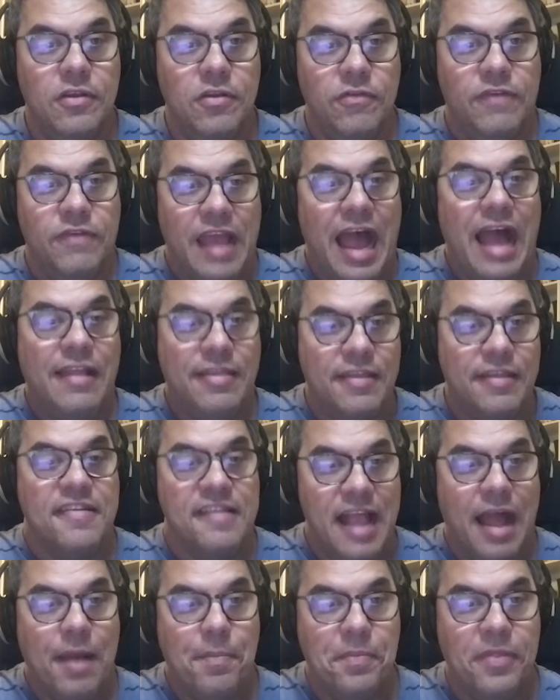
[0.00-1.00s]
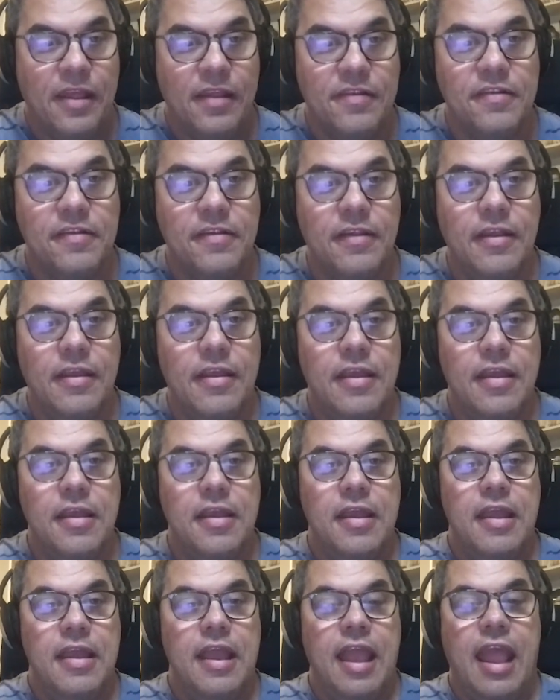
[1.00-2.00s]
You've got to stop this.
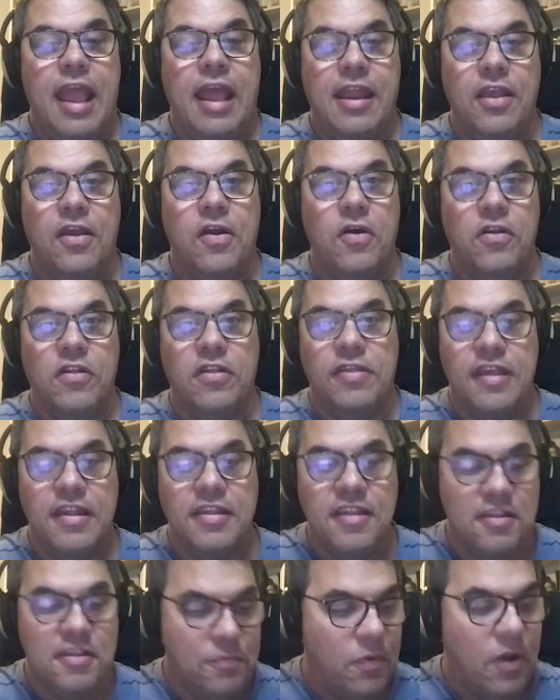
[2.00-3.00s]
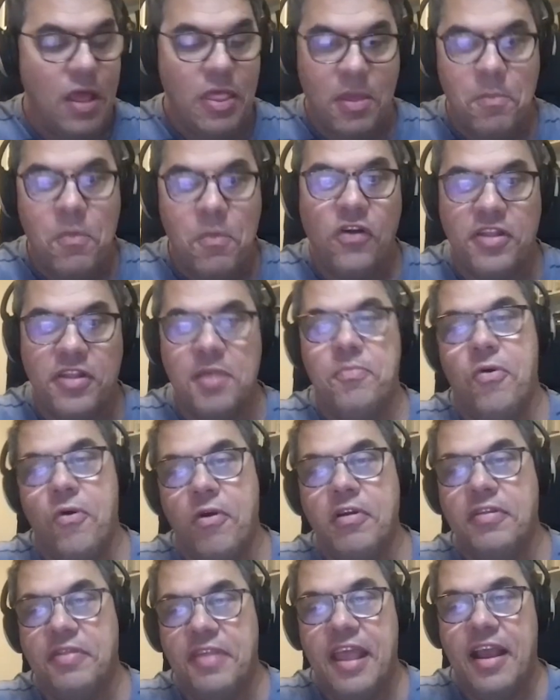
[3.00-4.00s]
And he goes, this is what the most
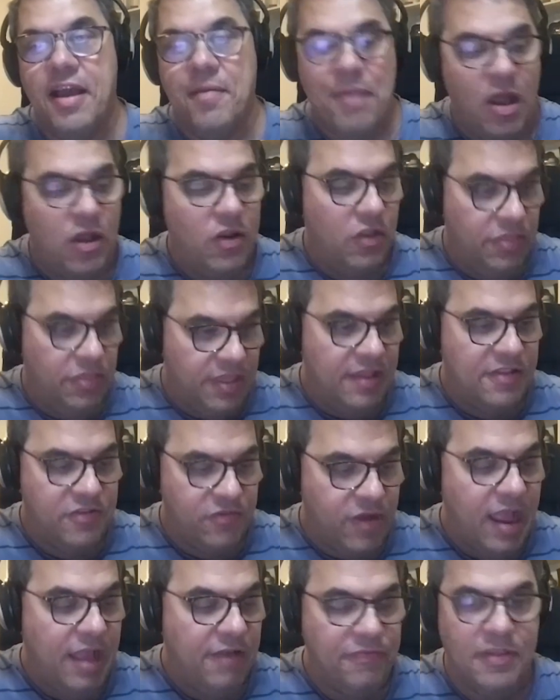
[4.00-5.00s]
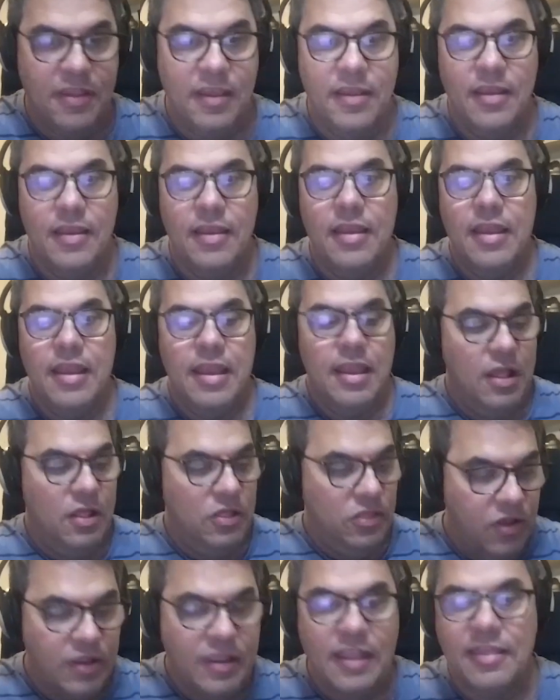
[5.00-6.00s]
important thing about this draft.
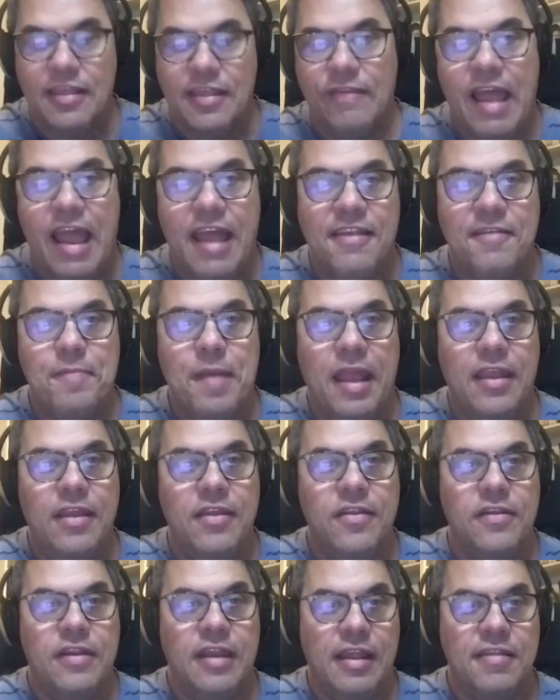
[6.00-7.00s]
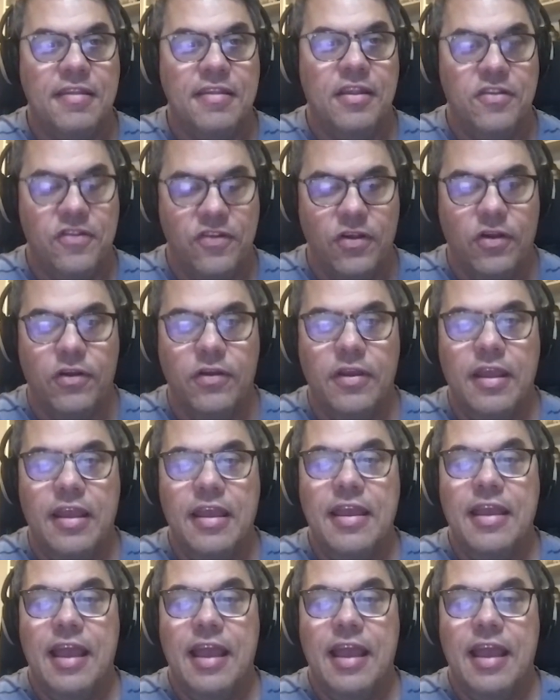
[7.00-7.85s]
Look at the last page. And I said, sure.